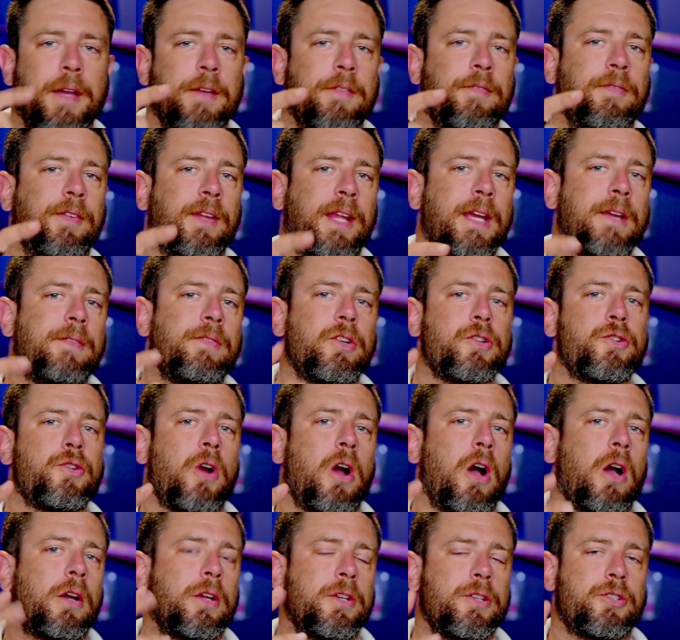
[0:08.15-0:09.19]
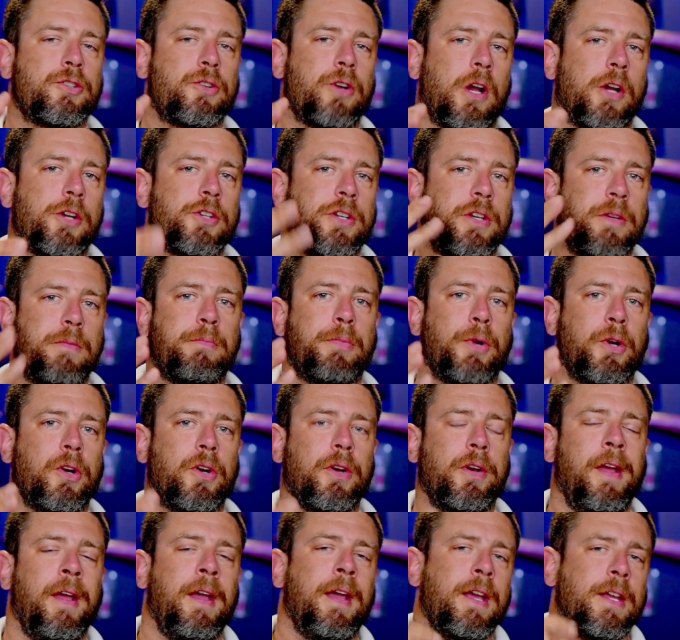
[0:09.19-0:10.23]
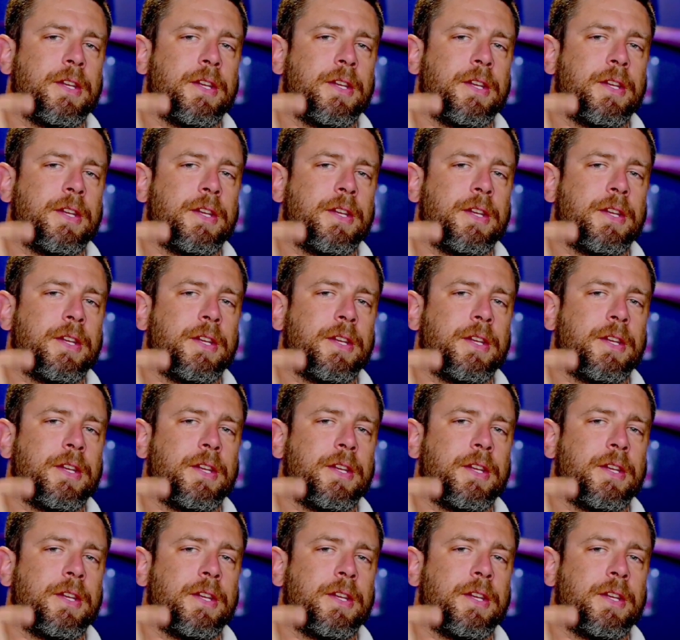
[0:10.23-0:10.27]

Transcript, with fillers: flavor, draw, construction, and burn.